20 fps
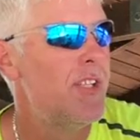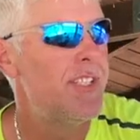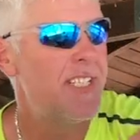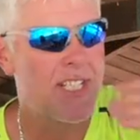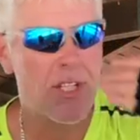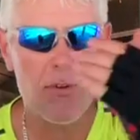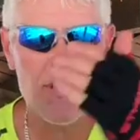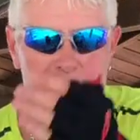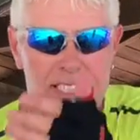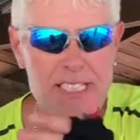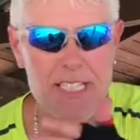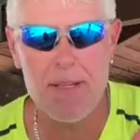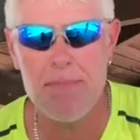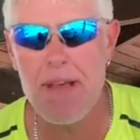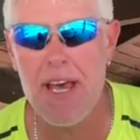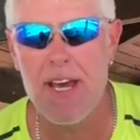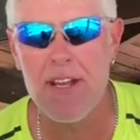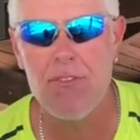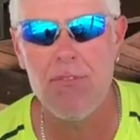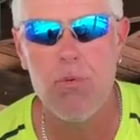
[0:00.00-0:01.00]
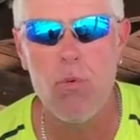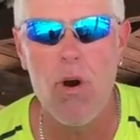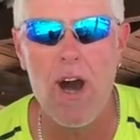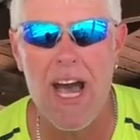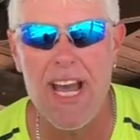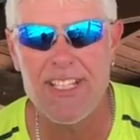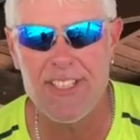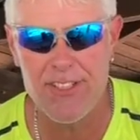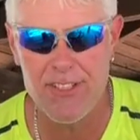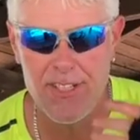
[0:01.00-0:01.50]
decrease the amount of
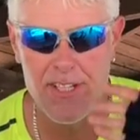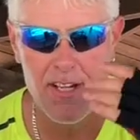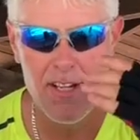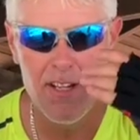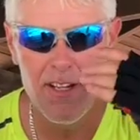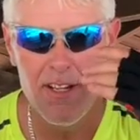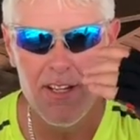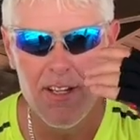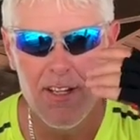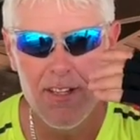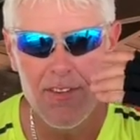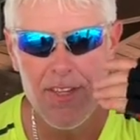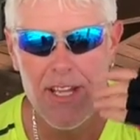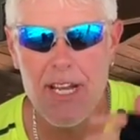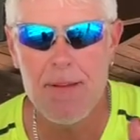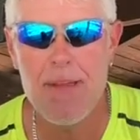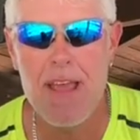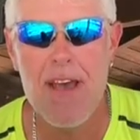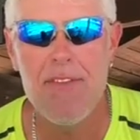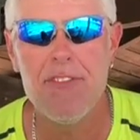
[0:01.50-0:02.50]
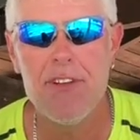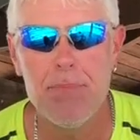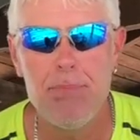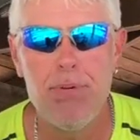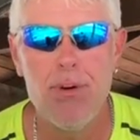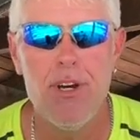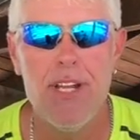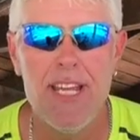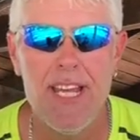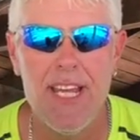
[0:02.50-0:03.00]
watts that I'm having to
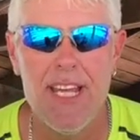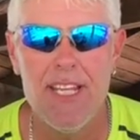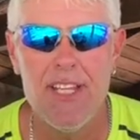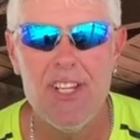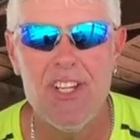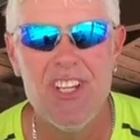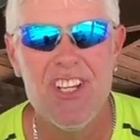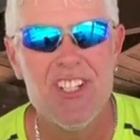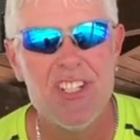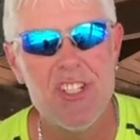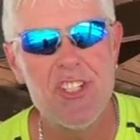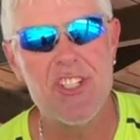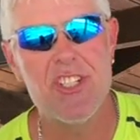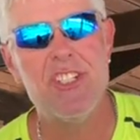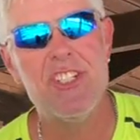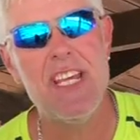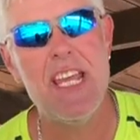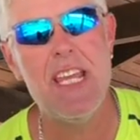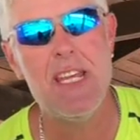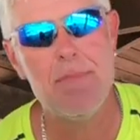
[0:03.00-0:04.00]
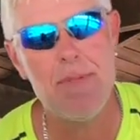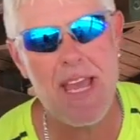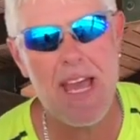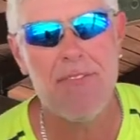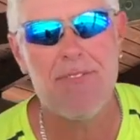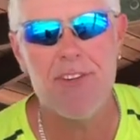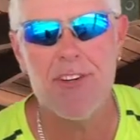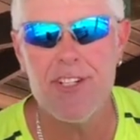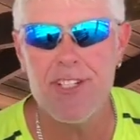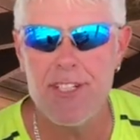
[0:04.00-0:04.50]
put in to the same
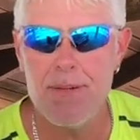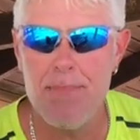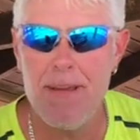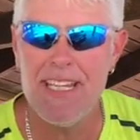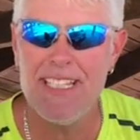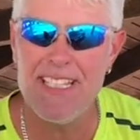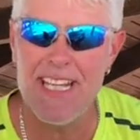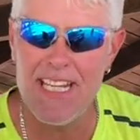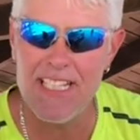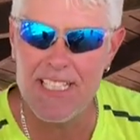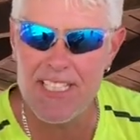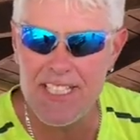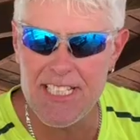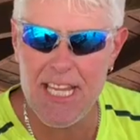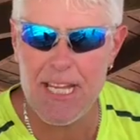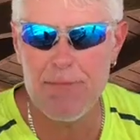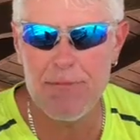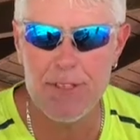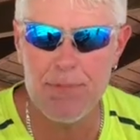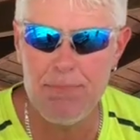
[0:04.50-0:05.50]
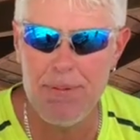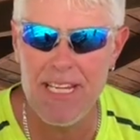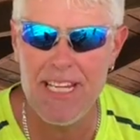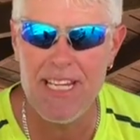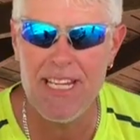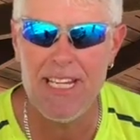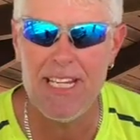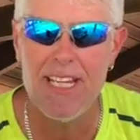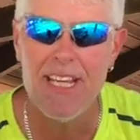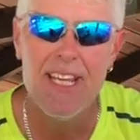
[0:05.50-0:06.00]
effort to maintain the same
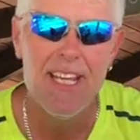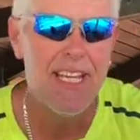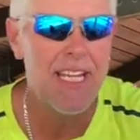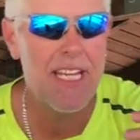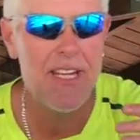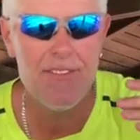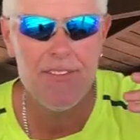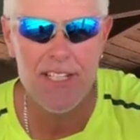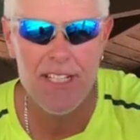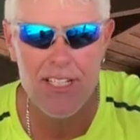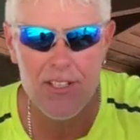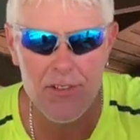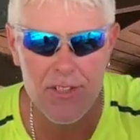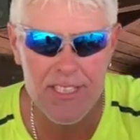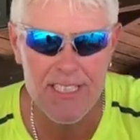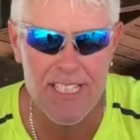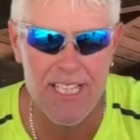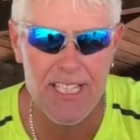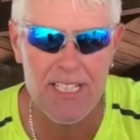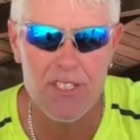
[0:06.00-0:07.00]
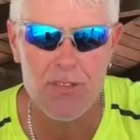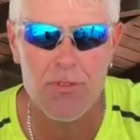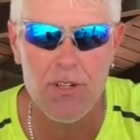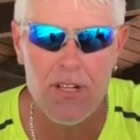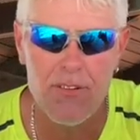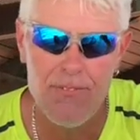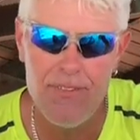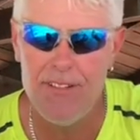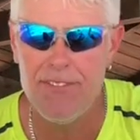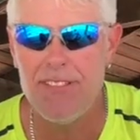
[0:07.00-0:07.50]
speed, even into a 10,
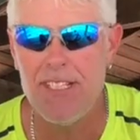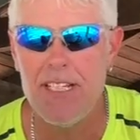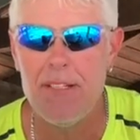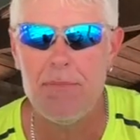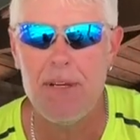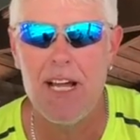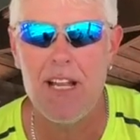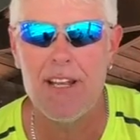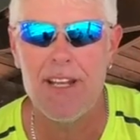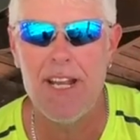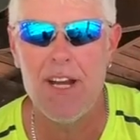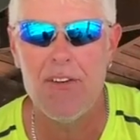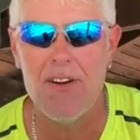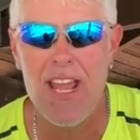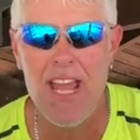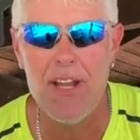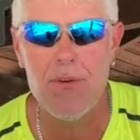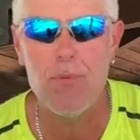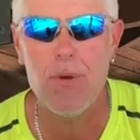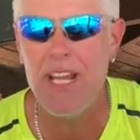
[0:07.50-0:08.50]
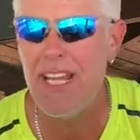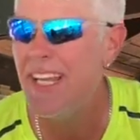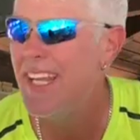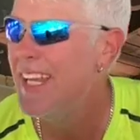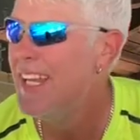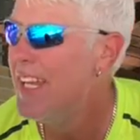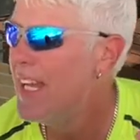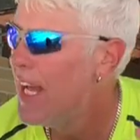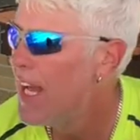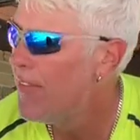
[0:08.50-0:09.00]
12, 15 mile an hour headwind,
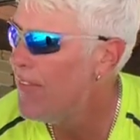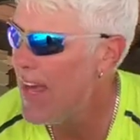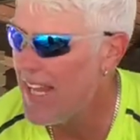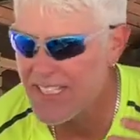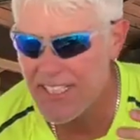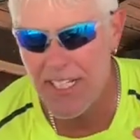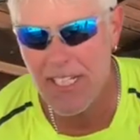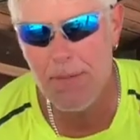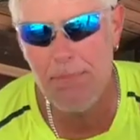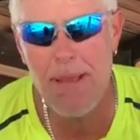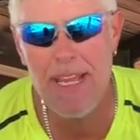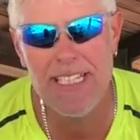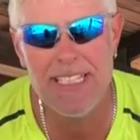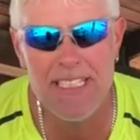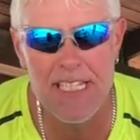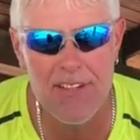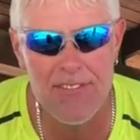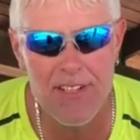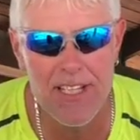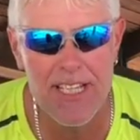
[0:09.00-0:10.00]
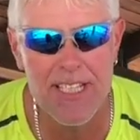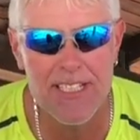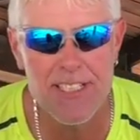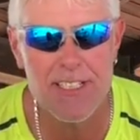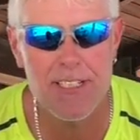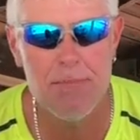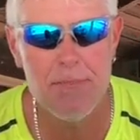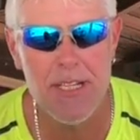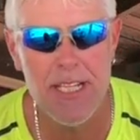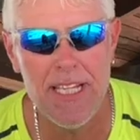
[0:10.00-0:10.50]
that's gonna pay dividends
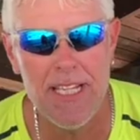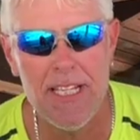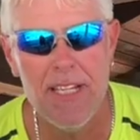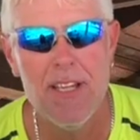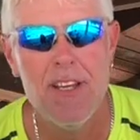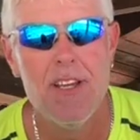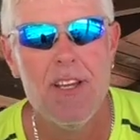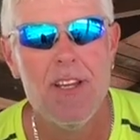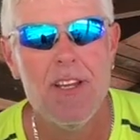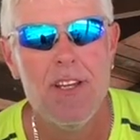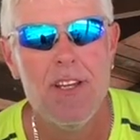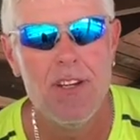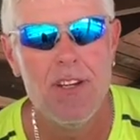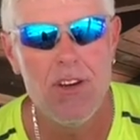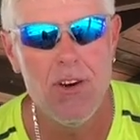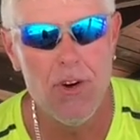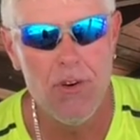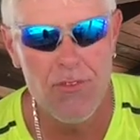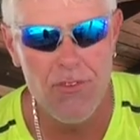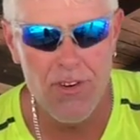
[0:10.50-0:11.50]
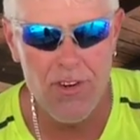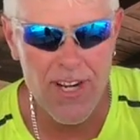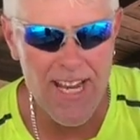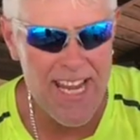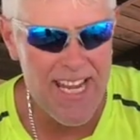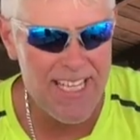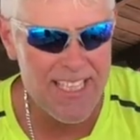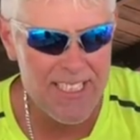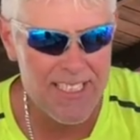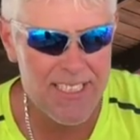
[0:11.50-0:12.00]
to me over
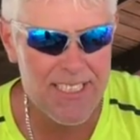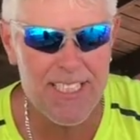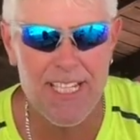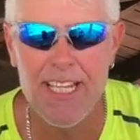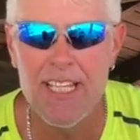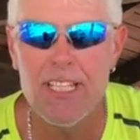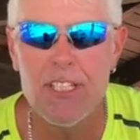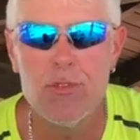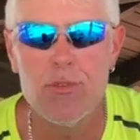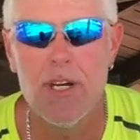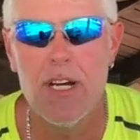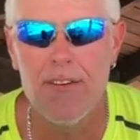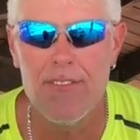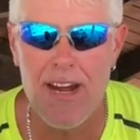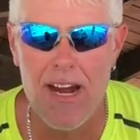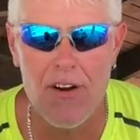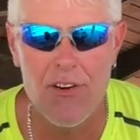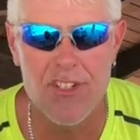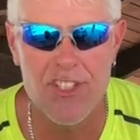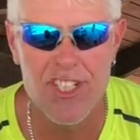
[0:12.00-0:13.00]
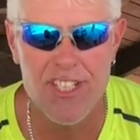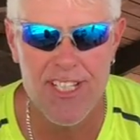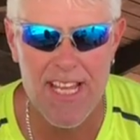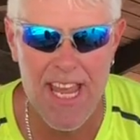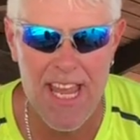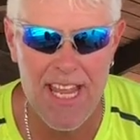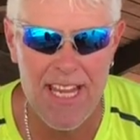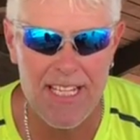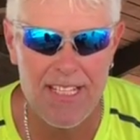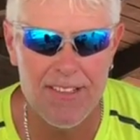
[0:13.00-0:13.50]
8, 10, 12 hours a
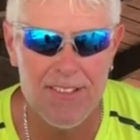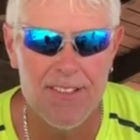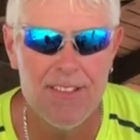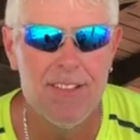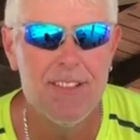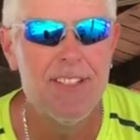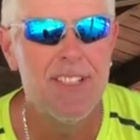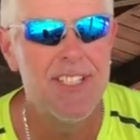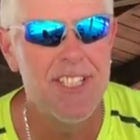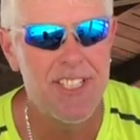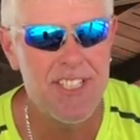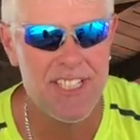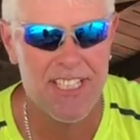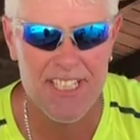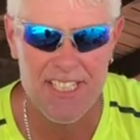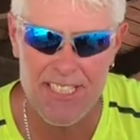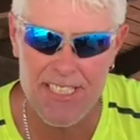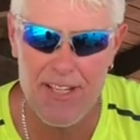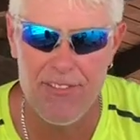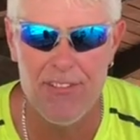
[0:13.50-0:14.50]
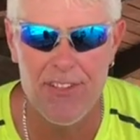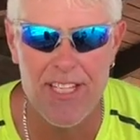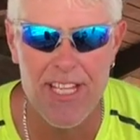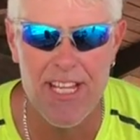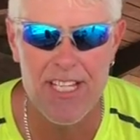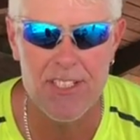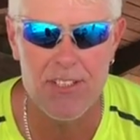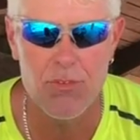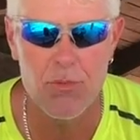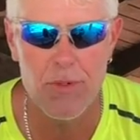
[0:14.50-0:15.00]
day, 6, 7
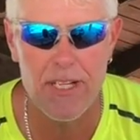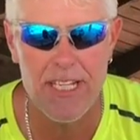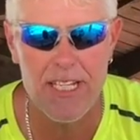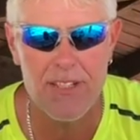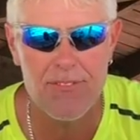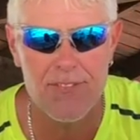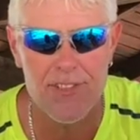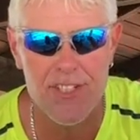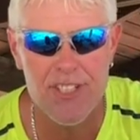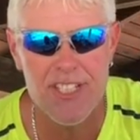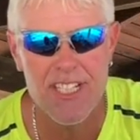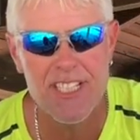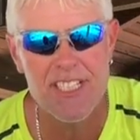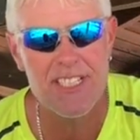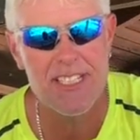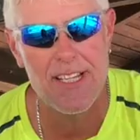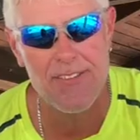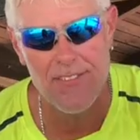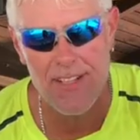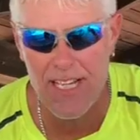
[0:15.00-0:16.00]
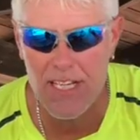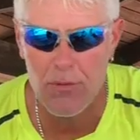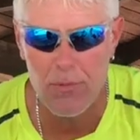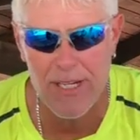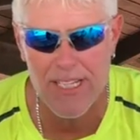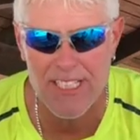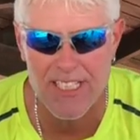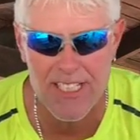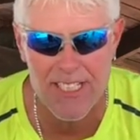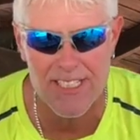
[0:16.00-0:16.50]
days a week for 6, 7, 8
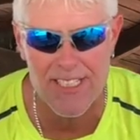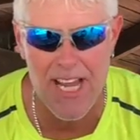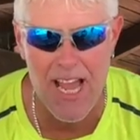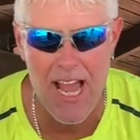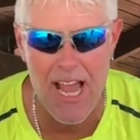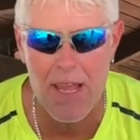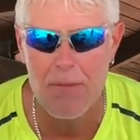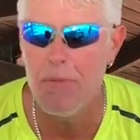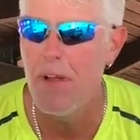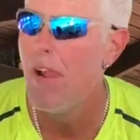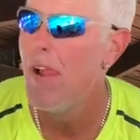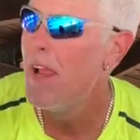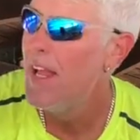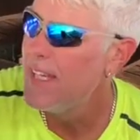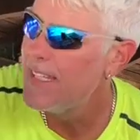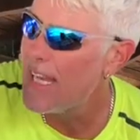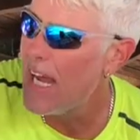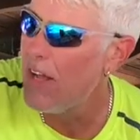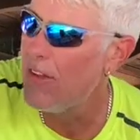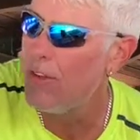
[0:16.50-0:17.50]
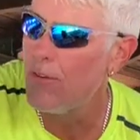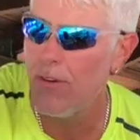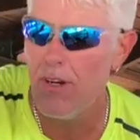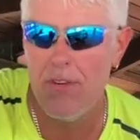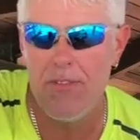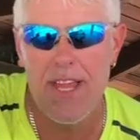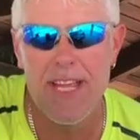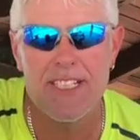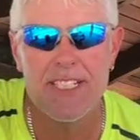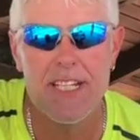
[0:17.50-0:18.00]
weeks at a time. Down the
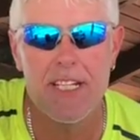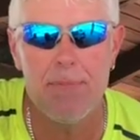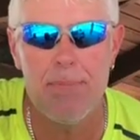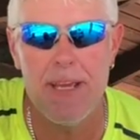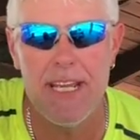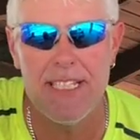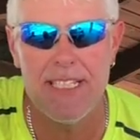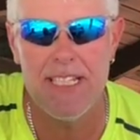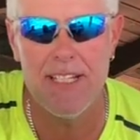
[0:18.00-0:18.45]
road, that's gonna pay